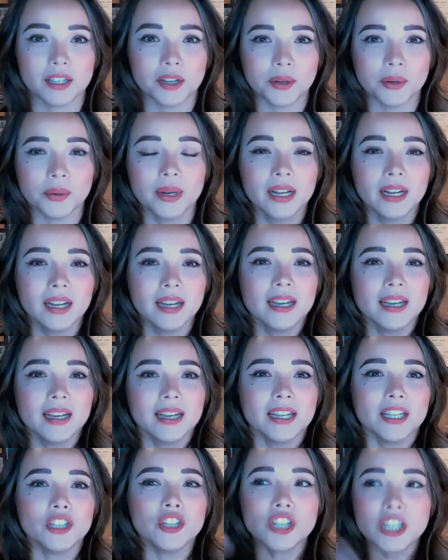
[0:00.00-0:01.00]
So
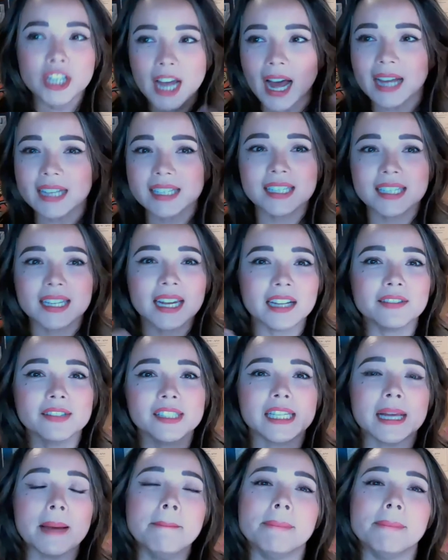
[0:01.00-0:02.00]
you got to
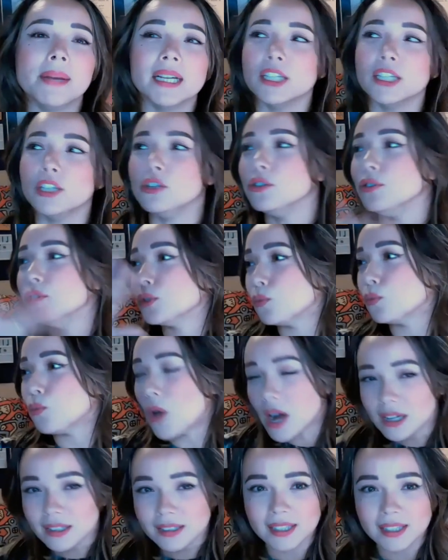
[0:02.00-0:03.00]
have somebody who's
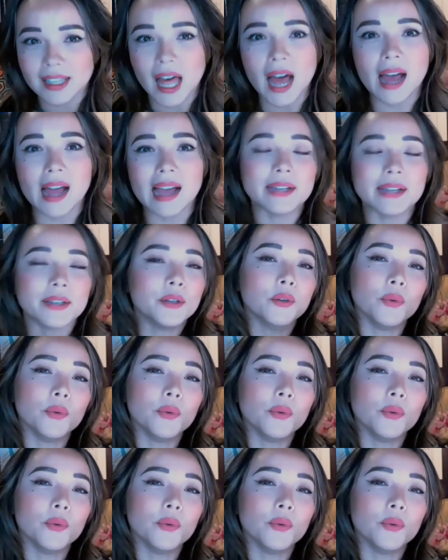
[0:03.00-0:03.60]
walked the line,